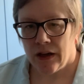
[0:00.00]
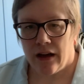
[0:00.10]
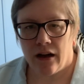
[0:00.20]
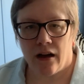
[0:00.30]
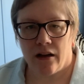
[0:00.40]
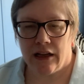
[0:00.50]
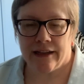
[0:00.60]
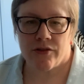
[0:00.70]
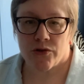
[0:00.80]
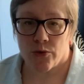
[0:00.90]

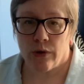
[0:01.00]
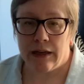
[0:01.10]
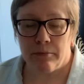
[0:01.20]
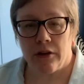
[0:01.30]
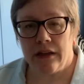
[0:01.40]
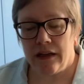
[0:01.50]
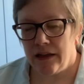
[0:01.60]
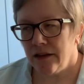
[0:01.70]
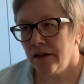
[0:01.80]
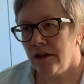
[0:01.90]

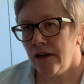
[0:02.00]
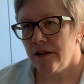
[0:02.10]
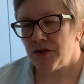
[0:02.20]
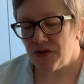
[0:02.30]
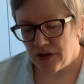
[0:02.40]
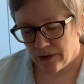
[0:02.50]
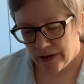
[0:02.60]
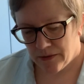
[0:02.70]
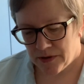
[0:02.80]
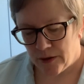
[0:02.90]
Extremely
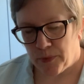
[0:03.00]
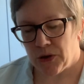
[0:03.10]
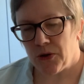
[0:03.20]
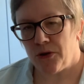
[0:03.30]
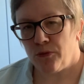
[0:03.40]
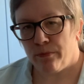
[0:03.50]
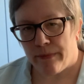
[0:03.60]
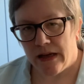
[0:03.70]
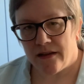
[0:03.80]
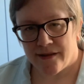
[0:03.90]
stereotypical,
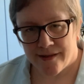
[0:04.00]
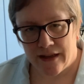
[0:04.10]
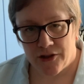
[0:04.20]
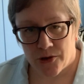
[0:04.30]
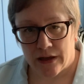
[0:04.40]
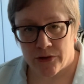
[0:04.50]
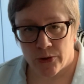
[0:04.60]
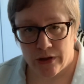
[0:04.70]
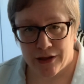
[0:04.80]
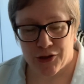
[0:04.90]
male-centric,
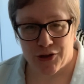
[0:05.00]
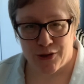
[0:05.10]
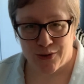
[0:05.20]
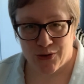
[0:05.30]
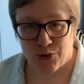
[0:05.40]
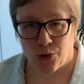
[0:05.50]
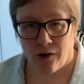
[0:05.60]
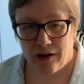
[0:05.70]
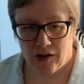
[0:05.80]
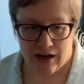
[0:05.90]
traditional
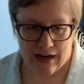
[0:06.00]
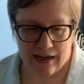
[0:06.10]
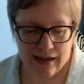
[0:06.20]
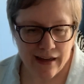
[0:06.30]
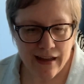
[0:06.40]
storyline